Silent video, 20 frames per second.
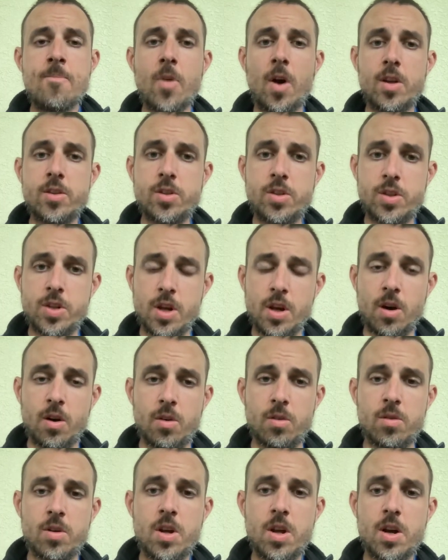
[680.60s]

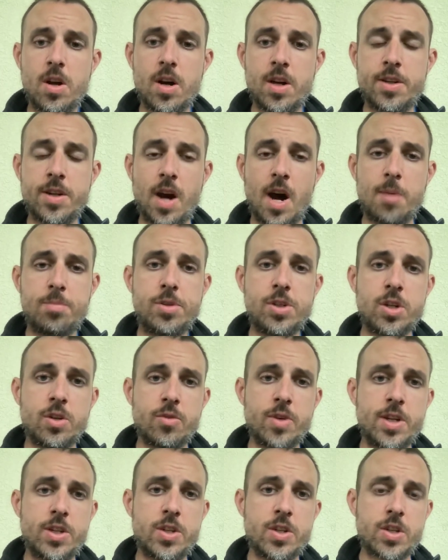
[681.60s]
until adoption
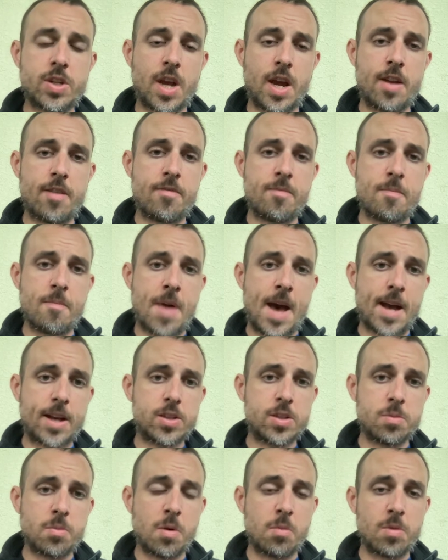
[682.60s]
reaches kind of
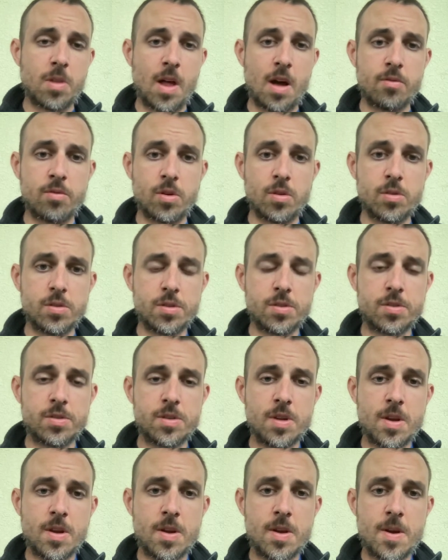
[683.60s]
maximum levels,
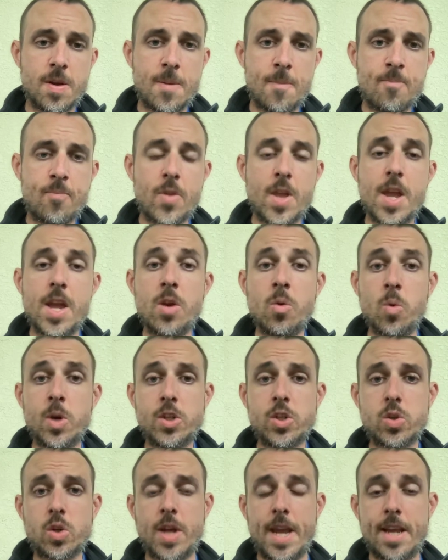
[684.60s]
in
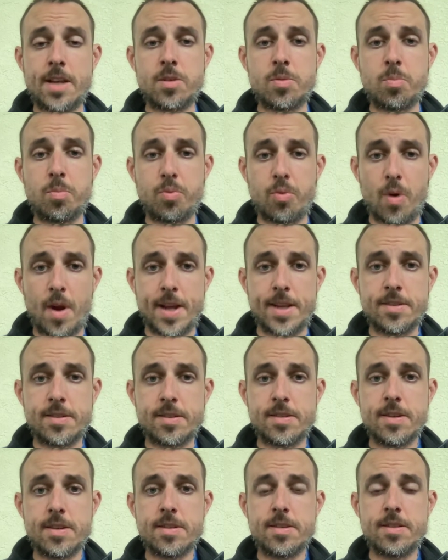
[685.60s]
which case
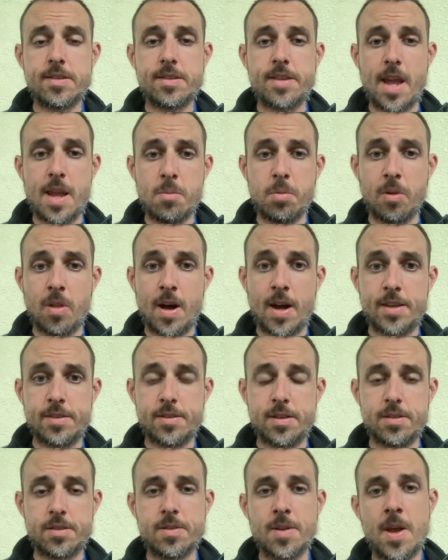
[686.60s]
price
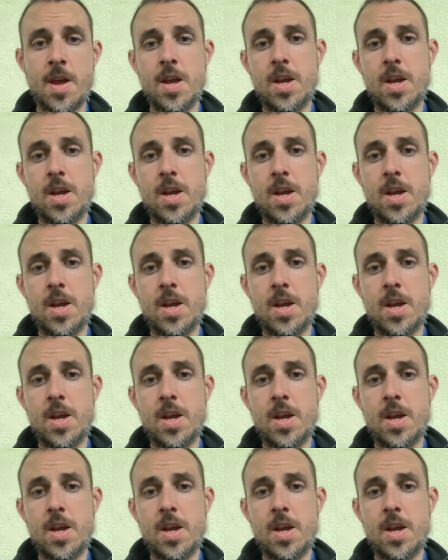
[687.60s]
stabilizes.